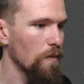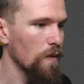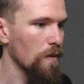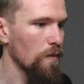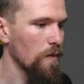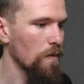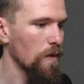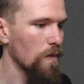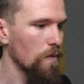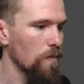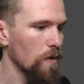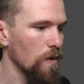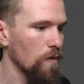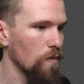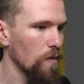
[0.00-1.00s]
whoa, whoa, whoa,
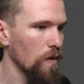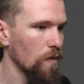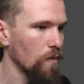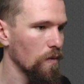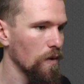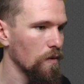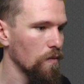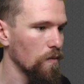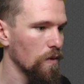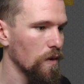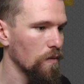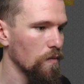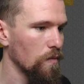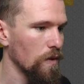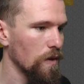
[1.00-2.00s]
whoa, whoa,
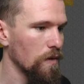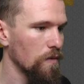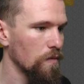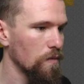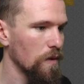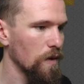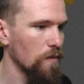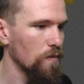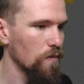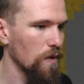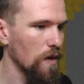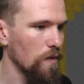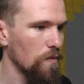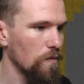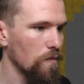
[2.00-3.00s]
whoa, whoa, whoa,
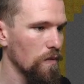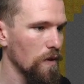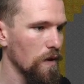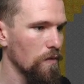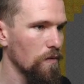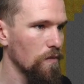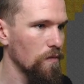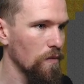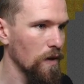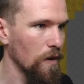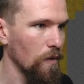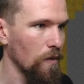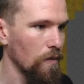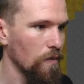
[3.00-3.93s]
whoa, whoa, whoa,